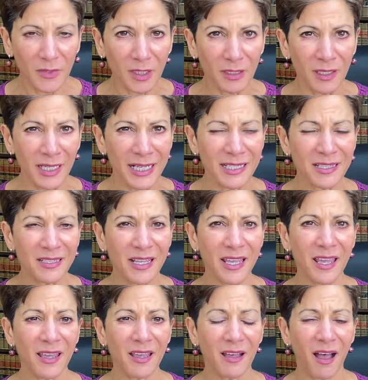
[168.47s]
and it's
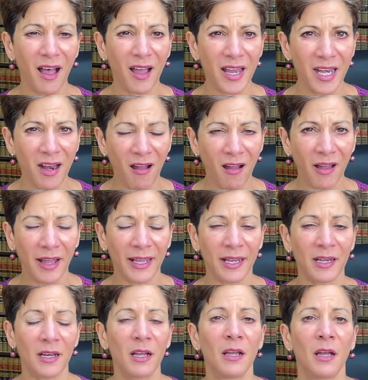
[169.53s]
the
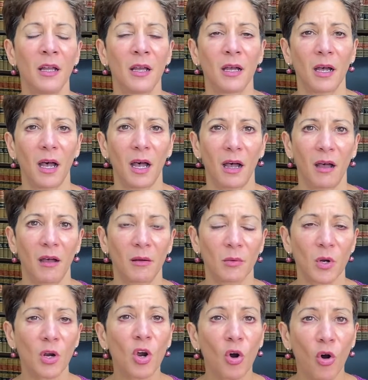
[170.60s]
I-9
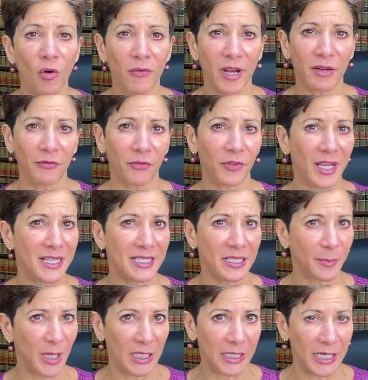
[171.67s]
COVID
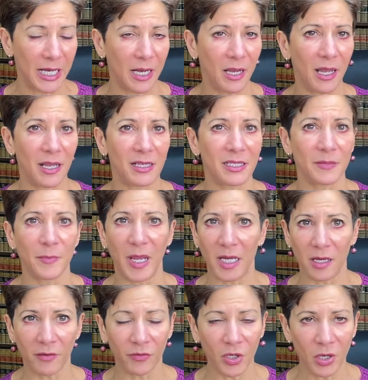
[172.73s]
flexibility. As
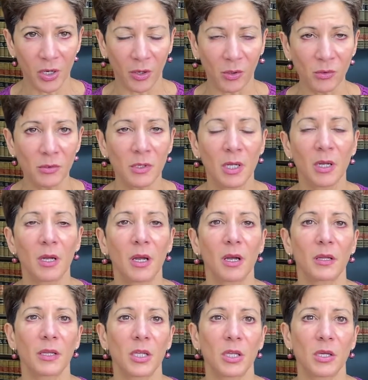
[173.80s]
many of you know,
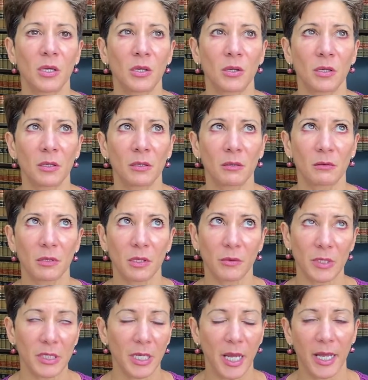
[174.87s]

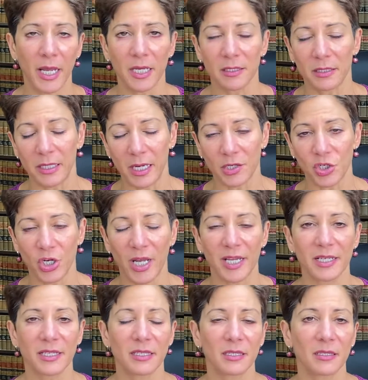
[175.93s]
USCIS,
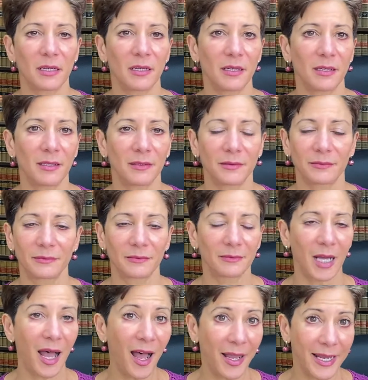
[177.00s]
DHS,
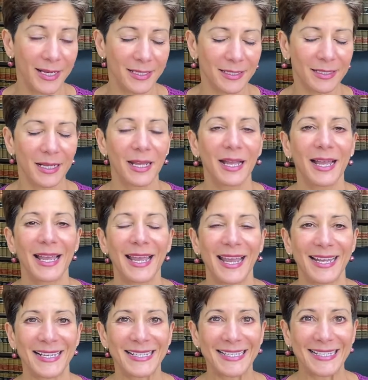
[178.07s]
ICE
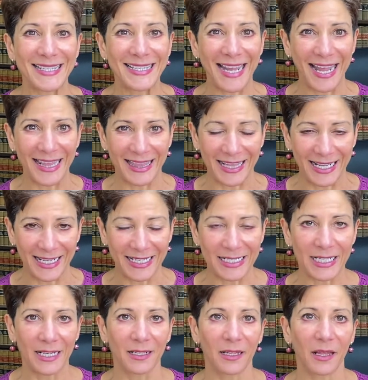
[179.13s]

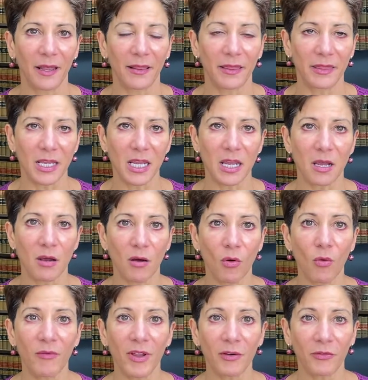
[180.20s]
extended the COVID